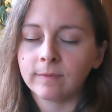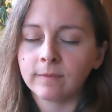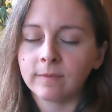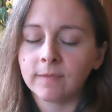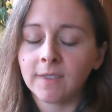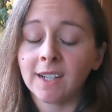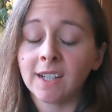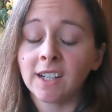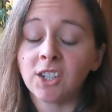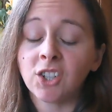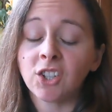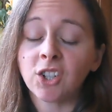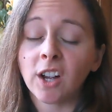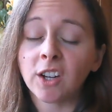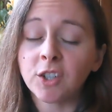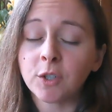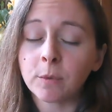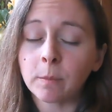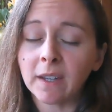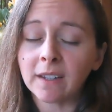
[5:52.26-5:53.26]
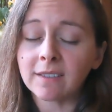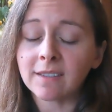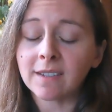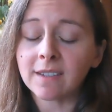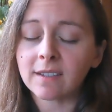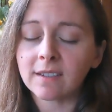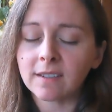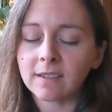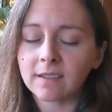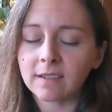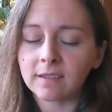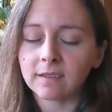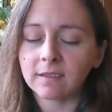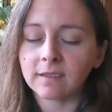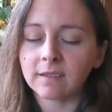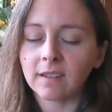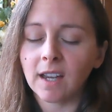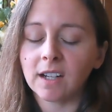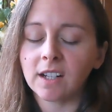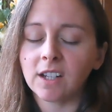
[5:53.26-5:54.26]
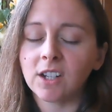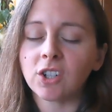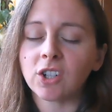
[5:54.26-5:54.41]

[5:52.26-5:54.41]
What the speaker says: any judgments, any